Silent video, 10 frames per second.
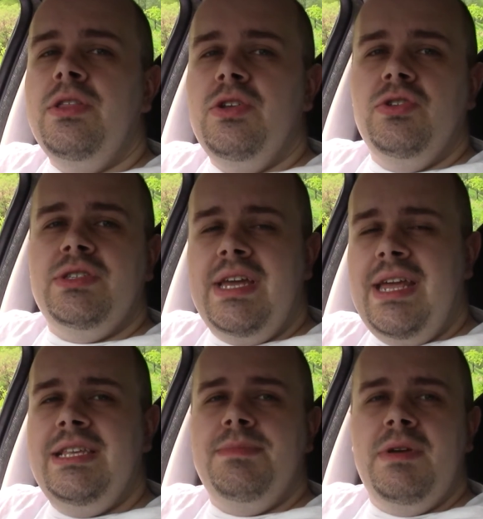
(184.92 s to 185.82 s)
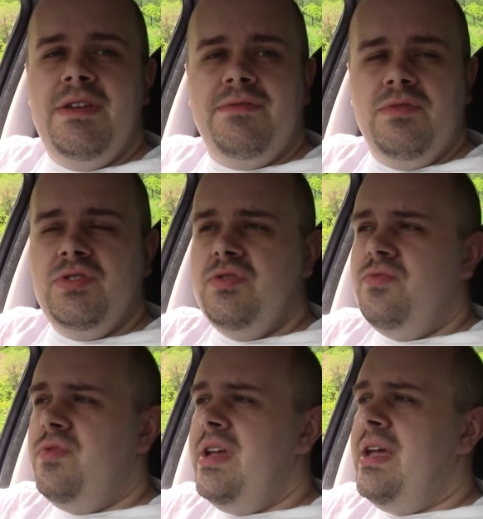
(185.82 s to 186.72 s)
that does 1080p front
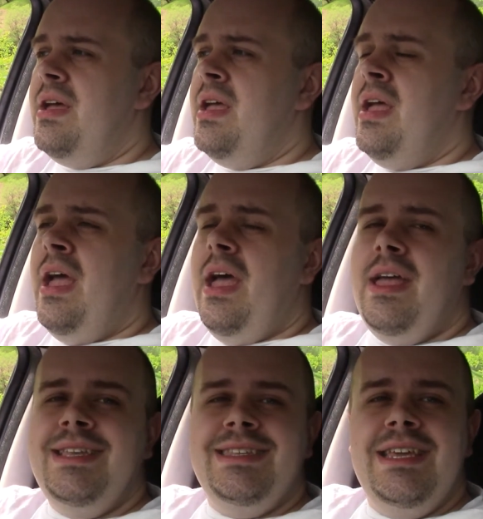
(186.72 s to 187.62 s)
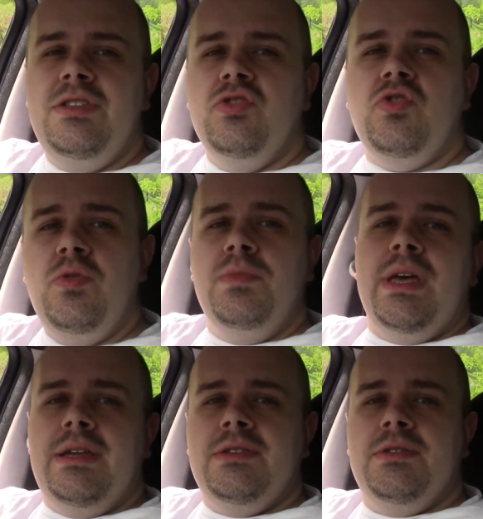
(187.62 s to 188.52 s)
and rear, is that it does
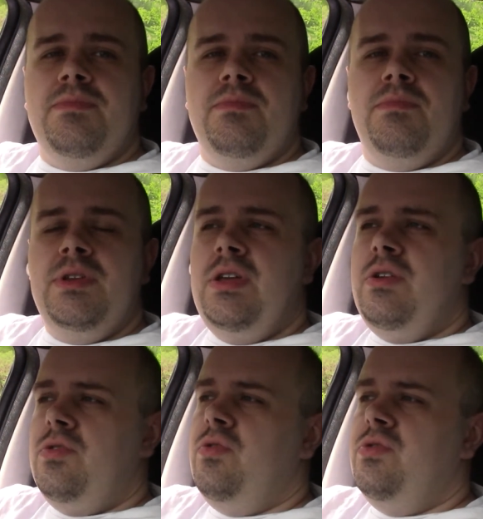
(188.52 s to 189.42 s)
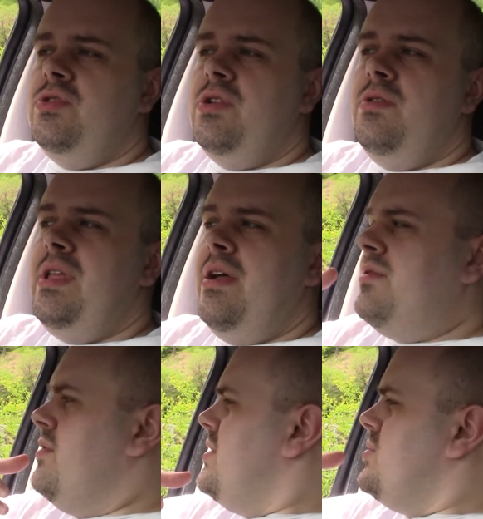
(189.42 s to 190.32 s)
updates, but you can also
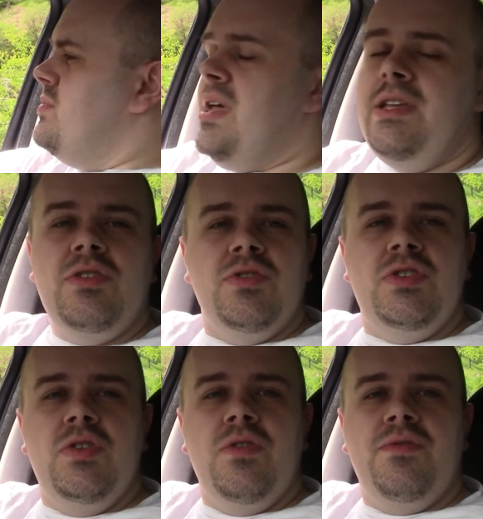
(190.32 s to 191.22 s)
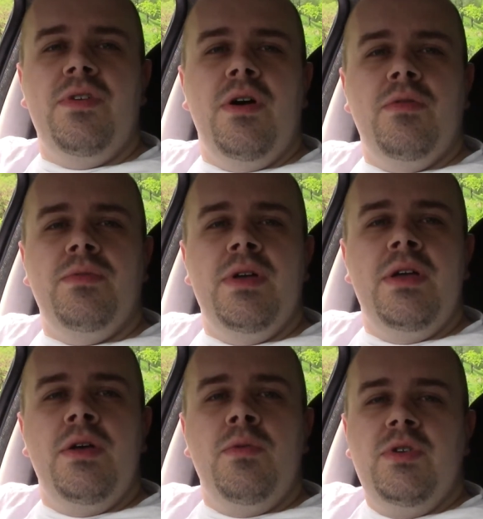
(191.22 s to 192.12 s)
download these updates onto your phone,
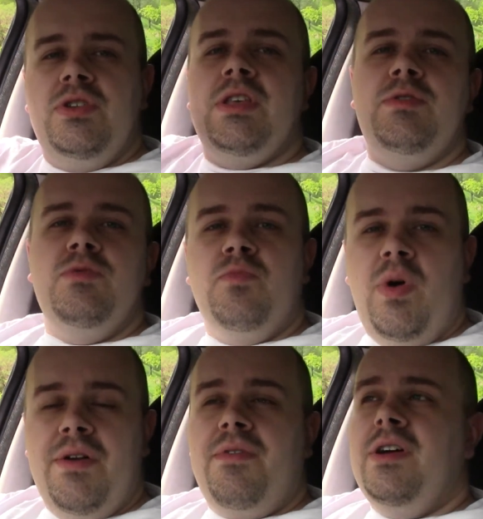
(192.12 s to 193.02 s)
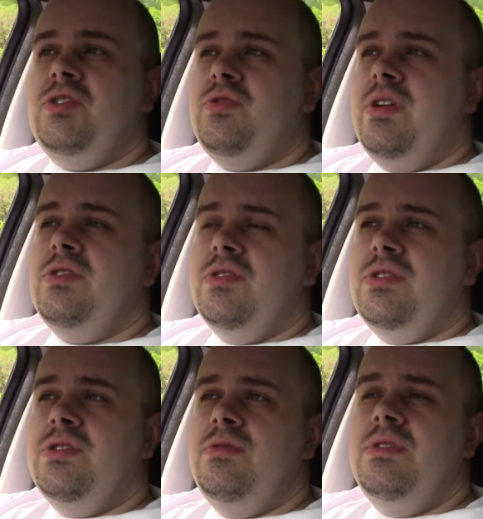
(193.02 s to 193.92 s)
which then Wi-Fi straight
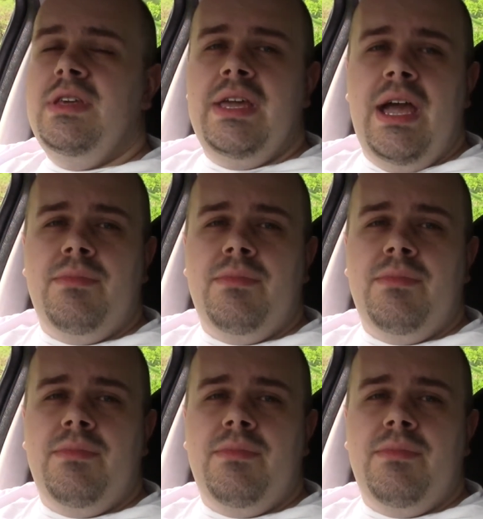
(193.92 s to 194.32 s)
onto the